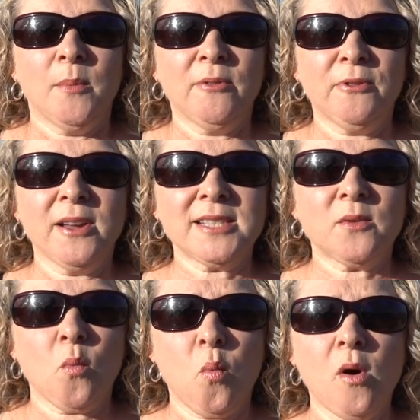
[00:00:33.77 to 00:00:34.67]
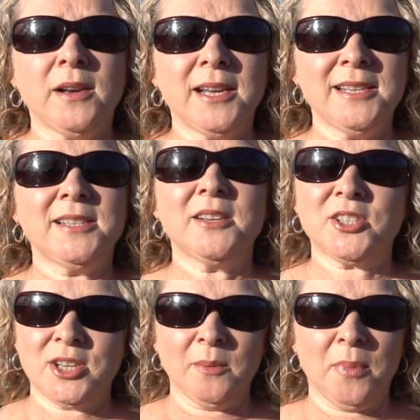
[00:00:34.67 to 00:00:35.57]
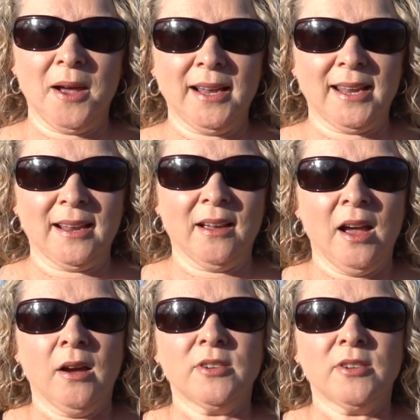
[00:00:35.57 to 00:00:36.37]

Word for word: But first, what is shunpiking?